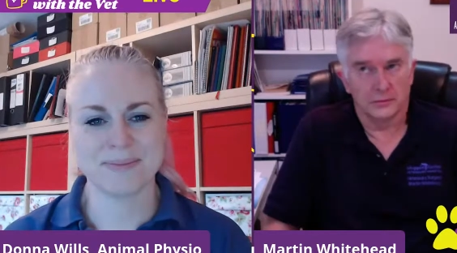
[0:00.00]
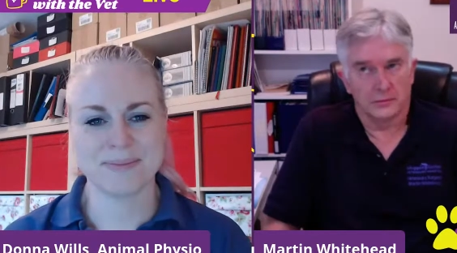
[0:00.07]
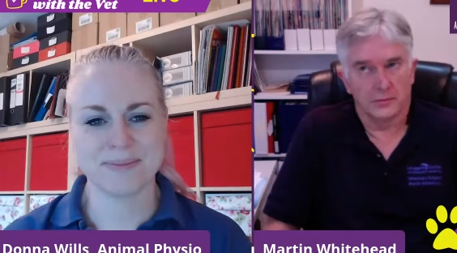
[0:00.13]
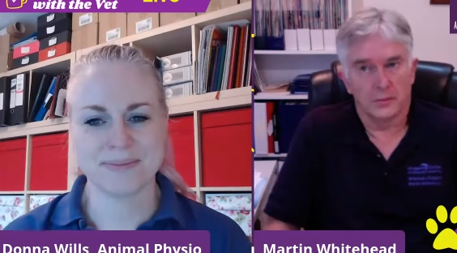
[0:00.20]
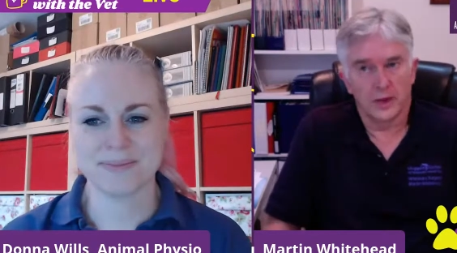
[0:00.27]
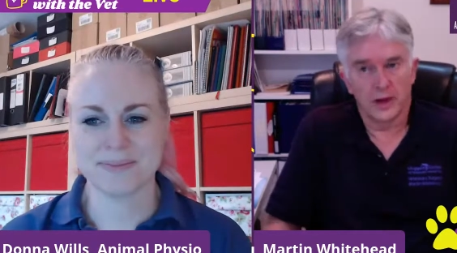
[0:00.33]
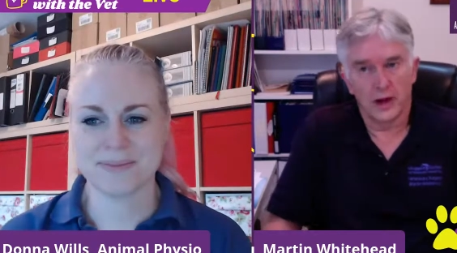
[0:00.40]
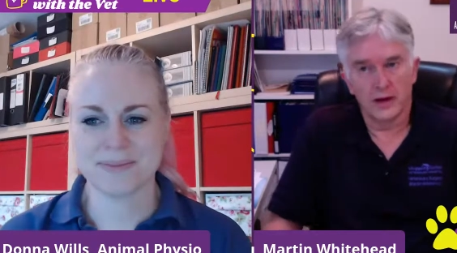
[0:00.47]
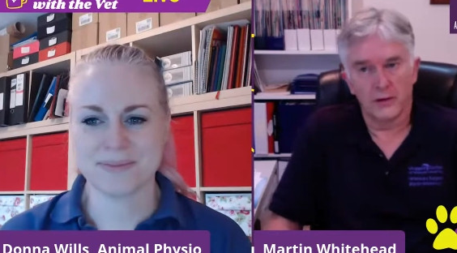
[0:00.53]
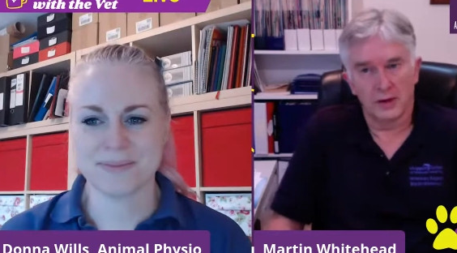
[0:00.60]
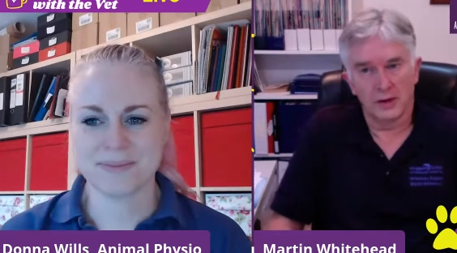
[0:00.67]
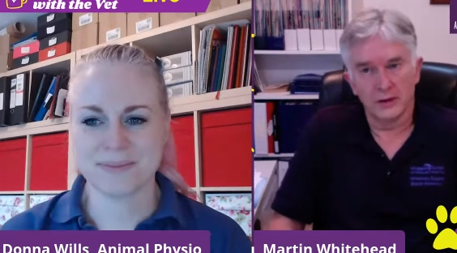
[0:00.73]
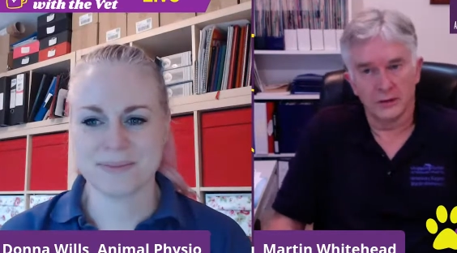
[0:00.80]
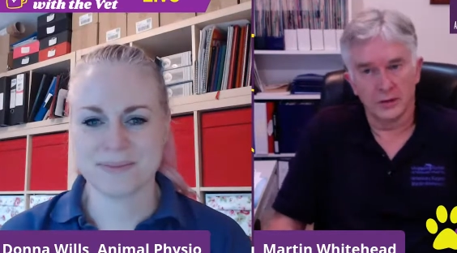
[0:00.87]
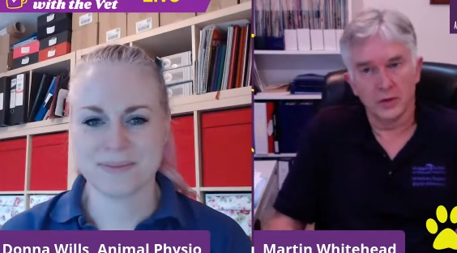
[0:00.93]
Speaker 1: we are
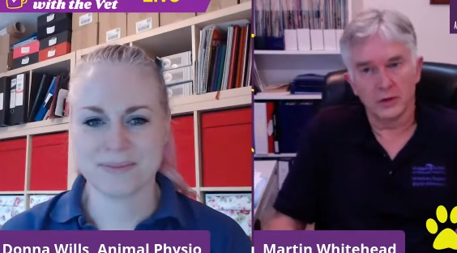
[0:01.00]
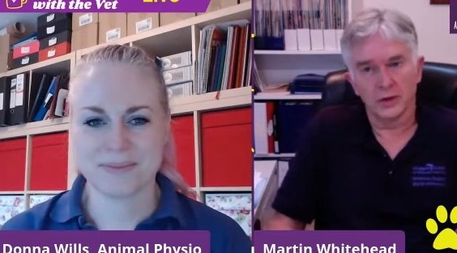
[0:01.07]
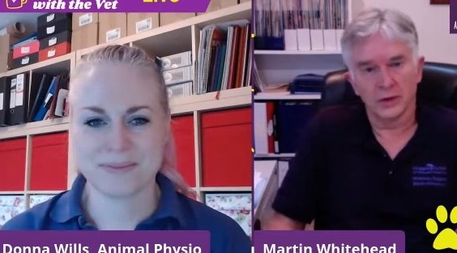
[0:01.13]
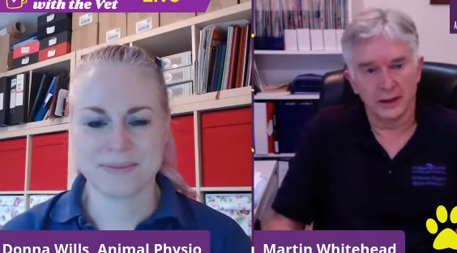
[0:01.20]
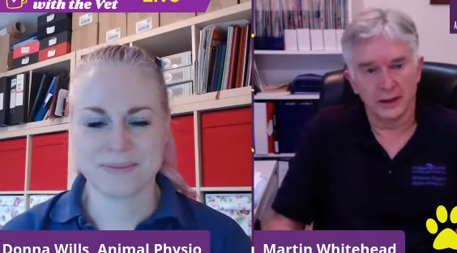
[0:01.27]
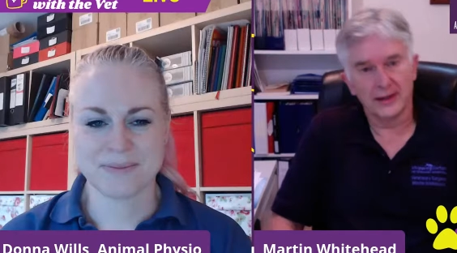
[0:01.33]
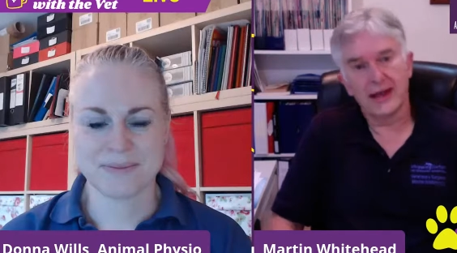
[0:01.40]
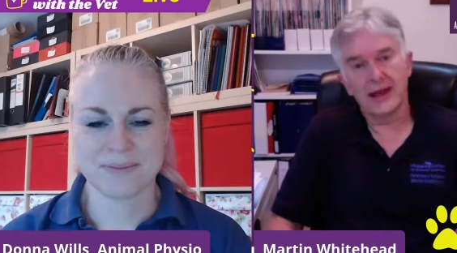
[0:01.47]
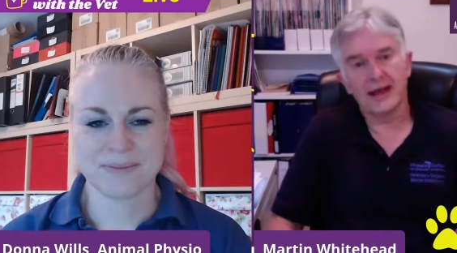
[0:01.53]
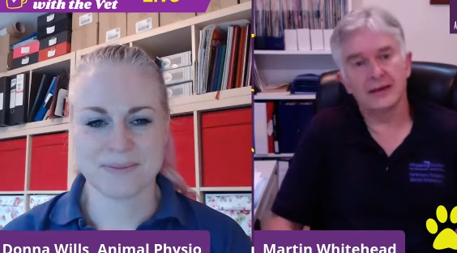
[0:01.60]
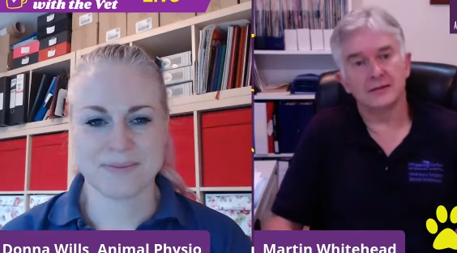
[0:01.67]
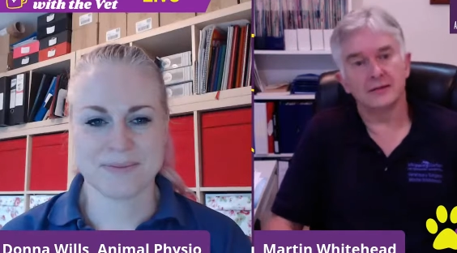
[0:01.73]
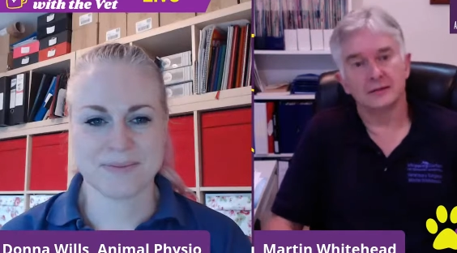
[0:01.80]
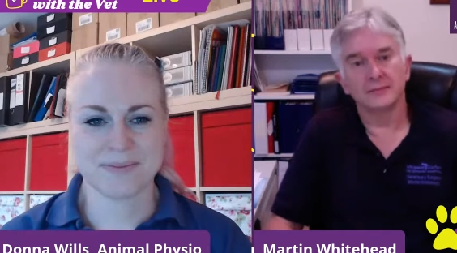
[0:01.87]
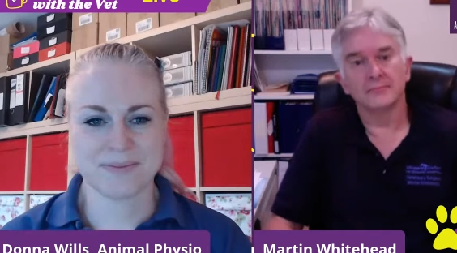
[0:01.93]
a dog and
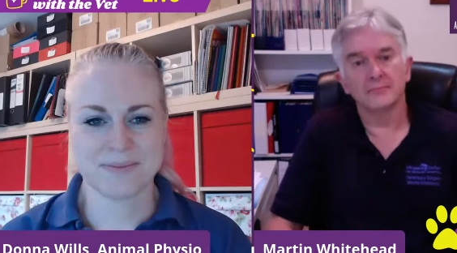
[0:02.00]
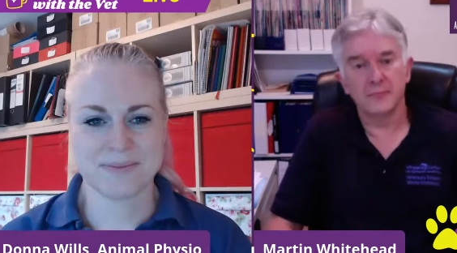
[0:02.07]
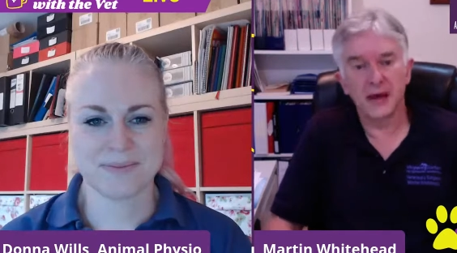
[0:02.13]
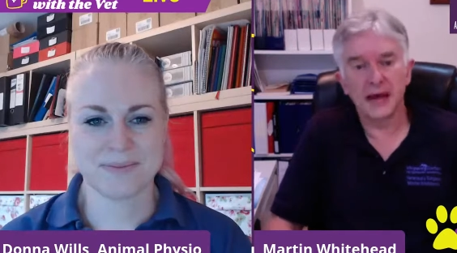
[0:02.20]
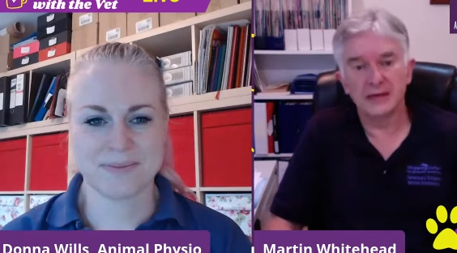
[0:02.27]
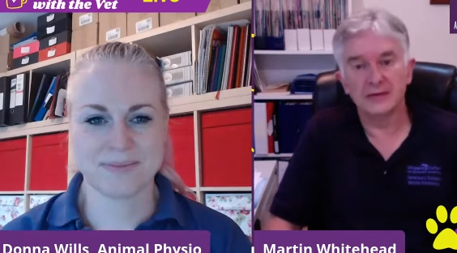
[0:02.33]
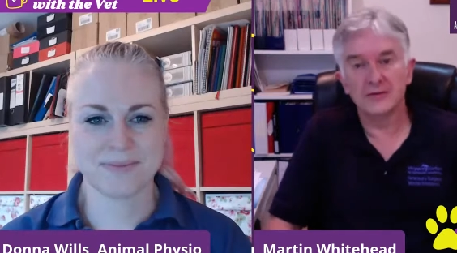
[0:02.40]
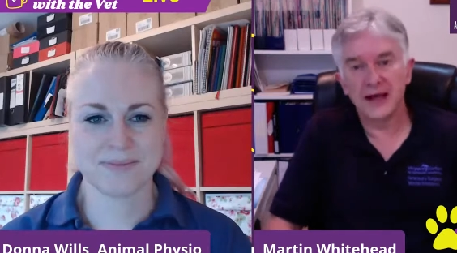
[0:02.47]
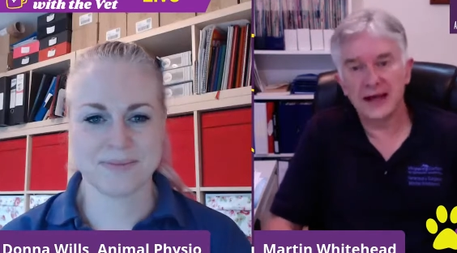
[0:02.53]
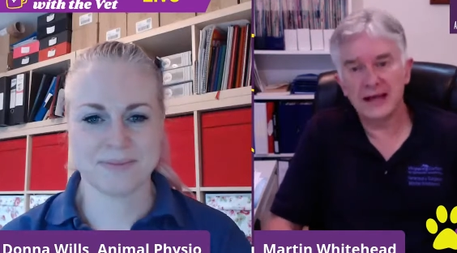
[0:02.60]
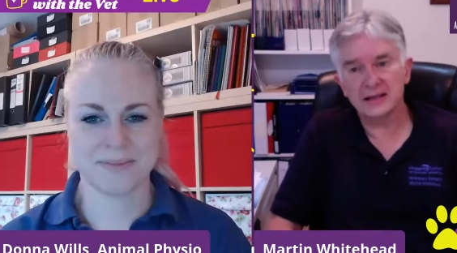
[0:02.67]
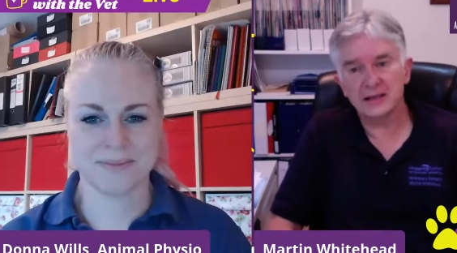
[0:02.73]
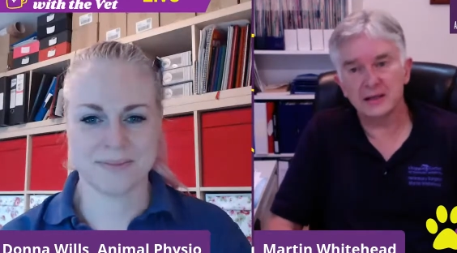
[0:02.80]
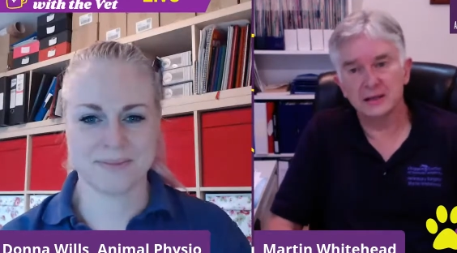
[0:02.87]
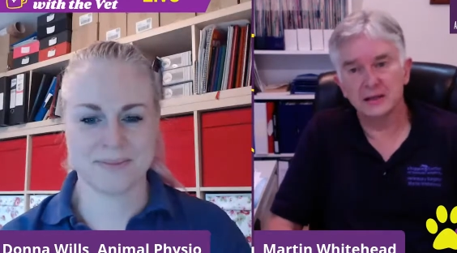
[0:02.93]
cat and pet
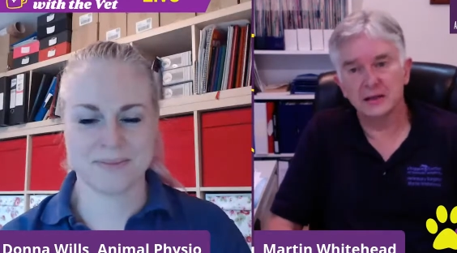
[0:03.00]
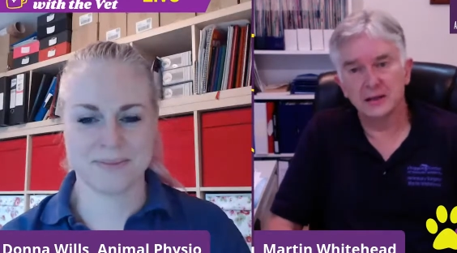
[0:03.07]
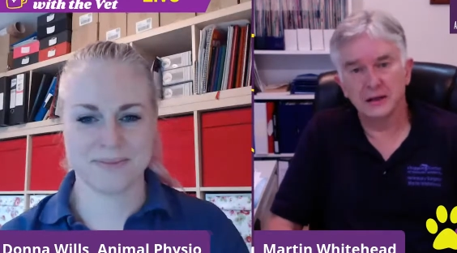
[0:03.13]
vets,